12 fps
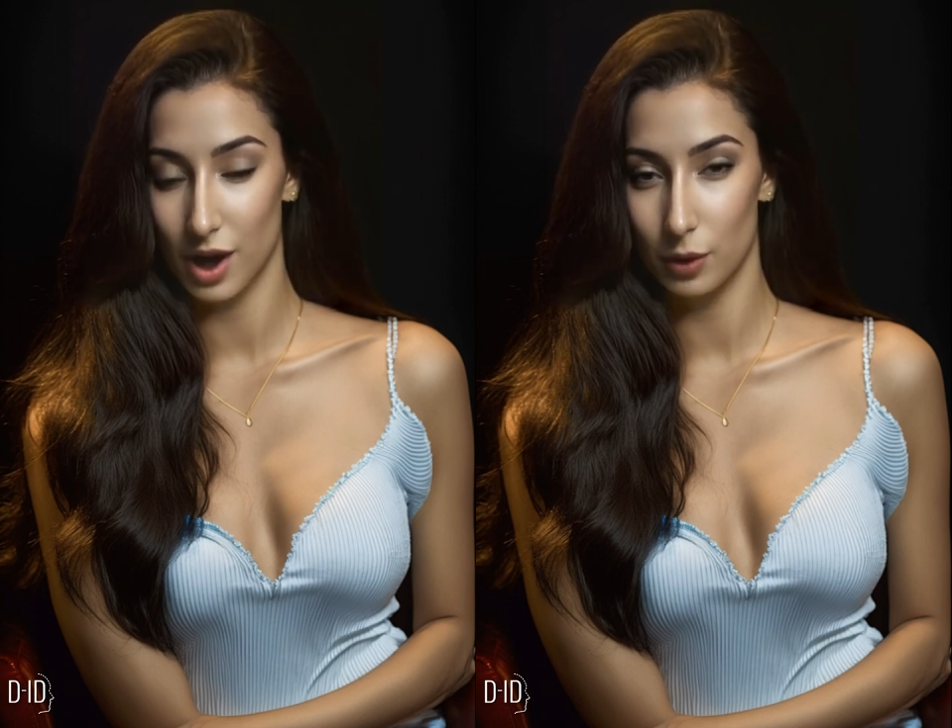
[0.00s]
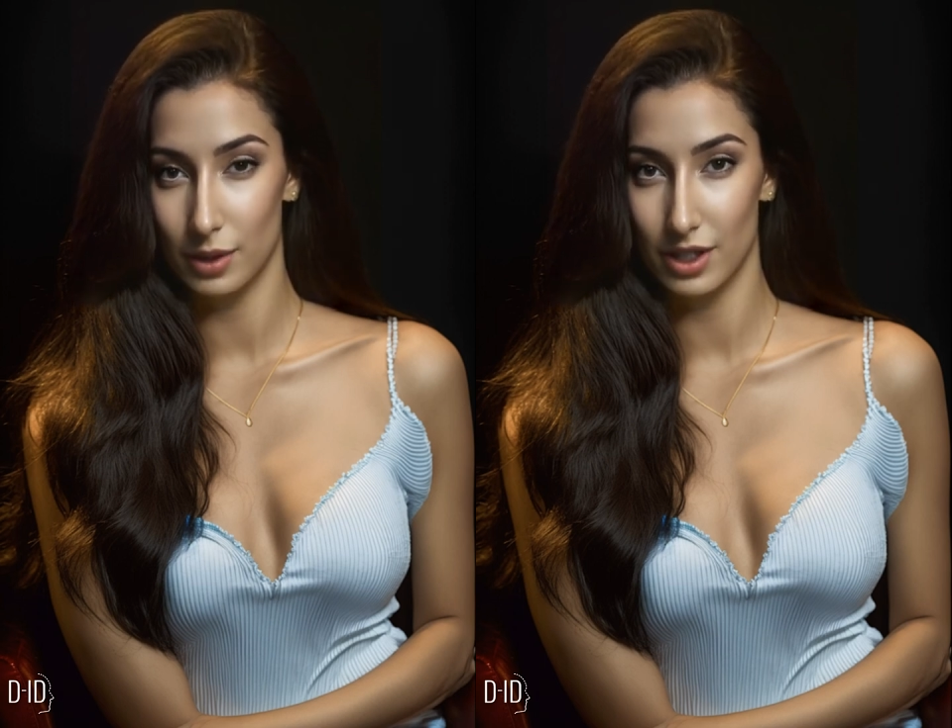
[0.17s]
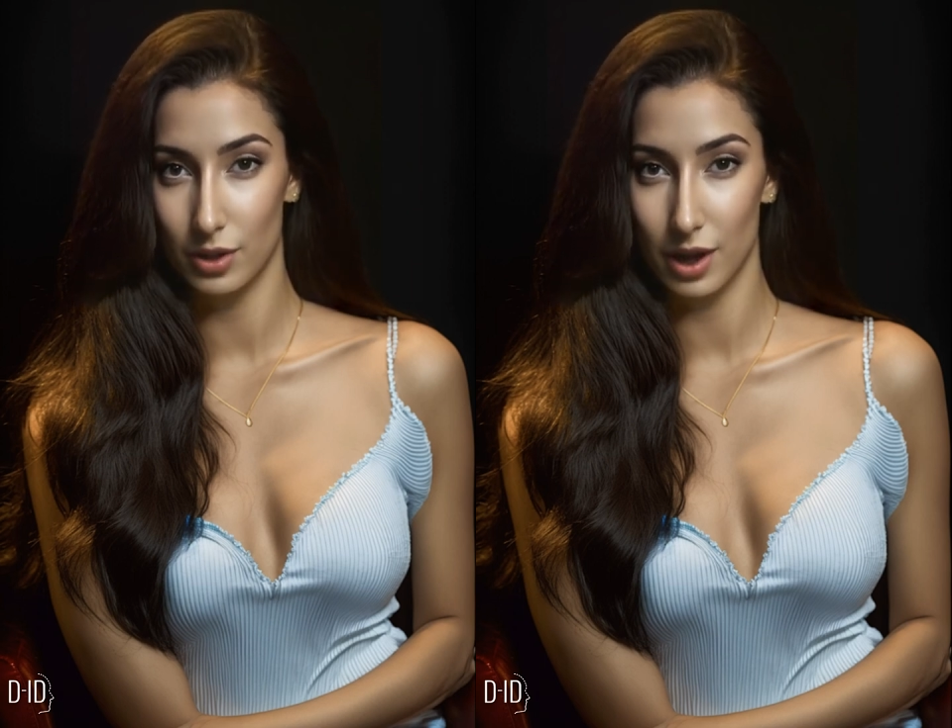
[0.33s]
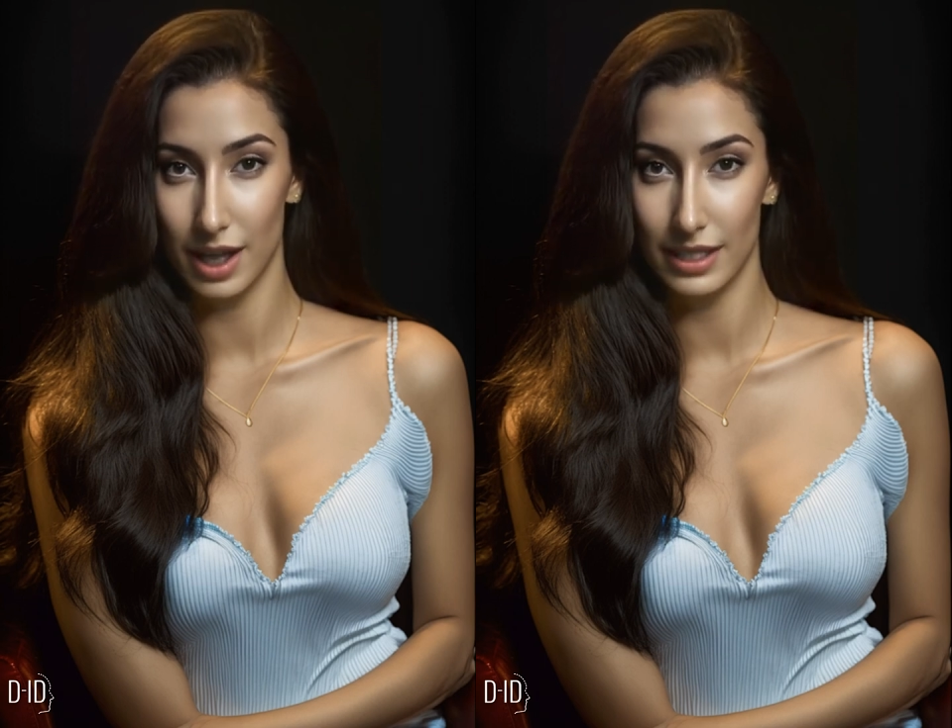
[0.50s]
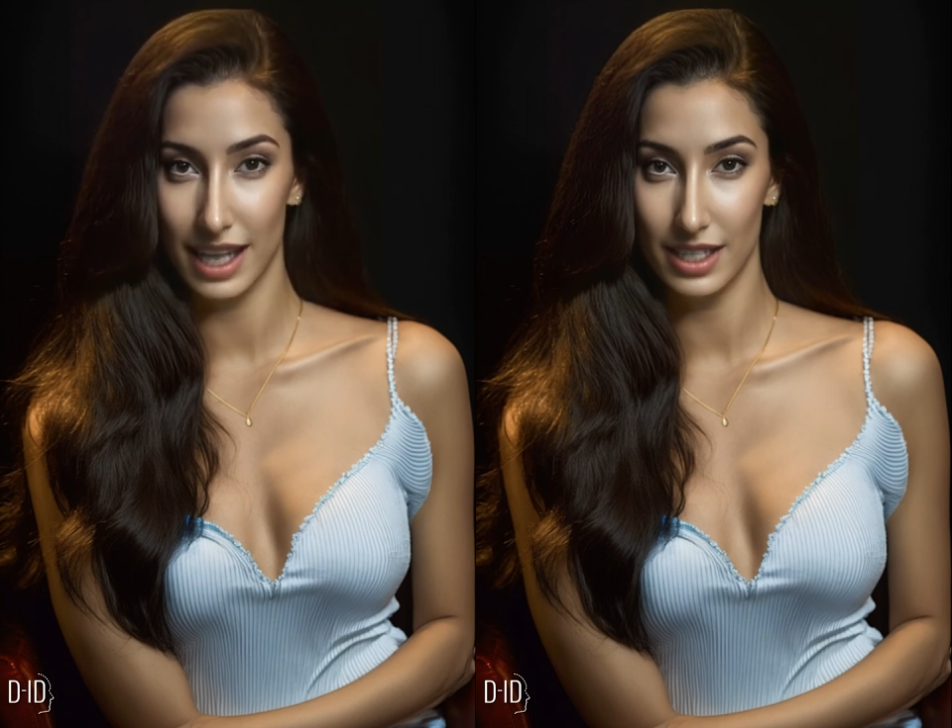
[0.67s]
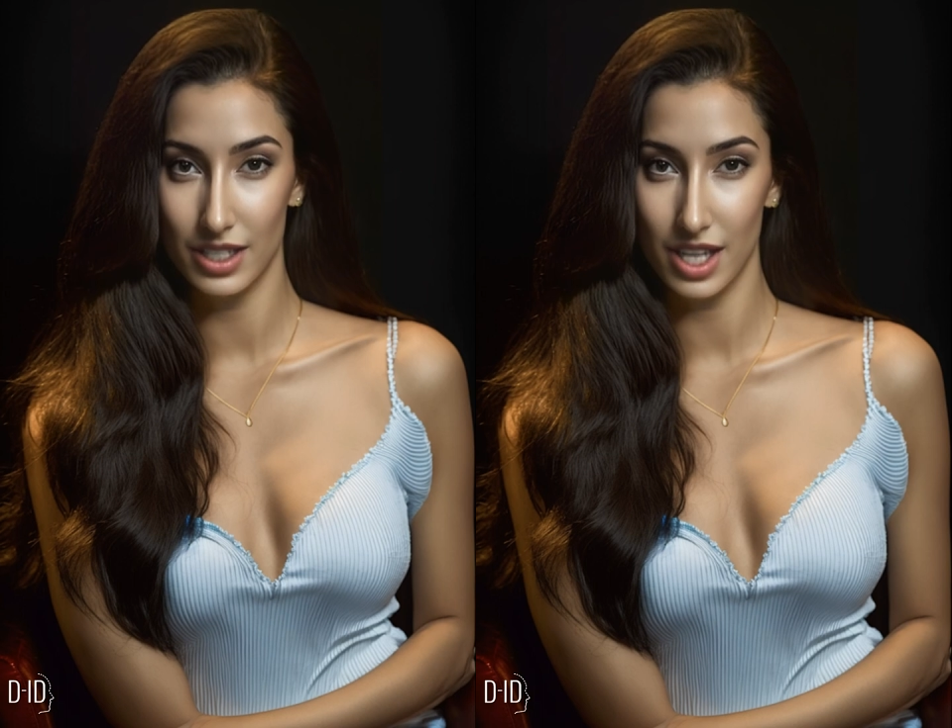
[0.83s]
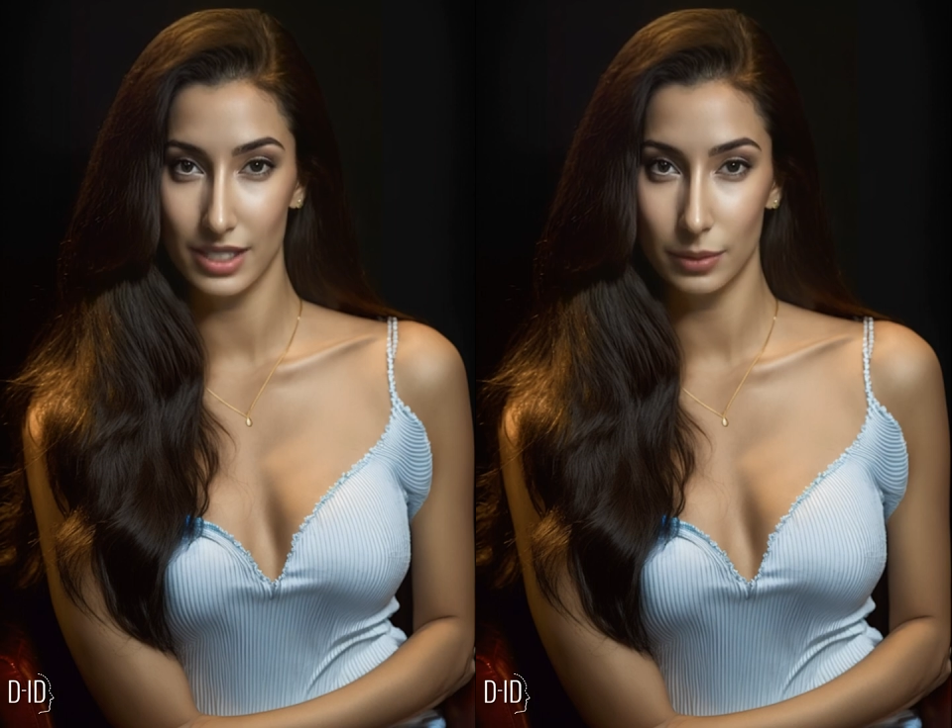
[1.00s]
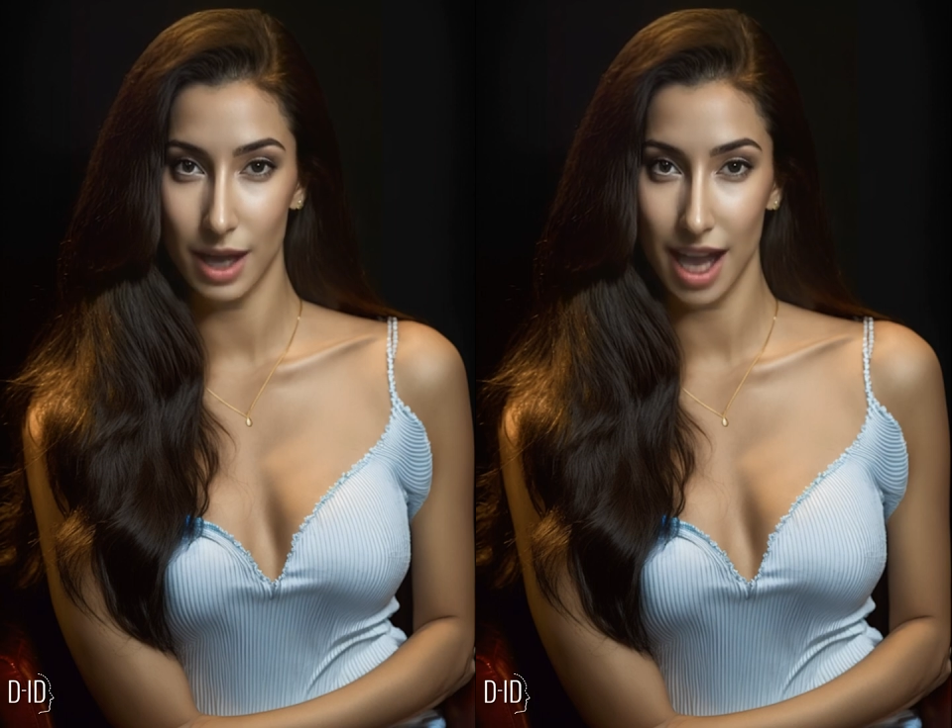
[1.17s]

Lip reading: who was trailing just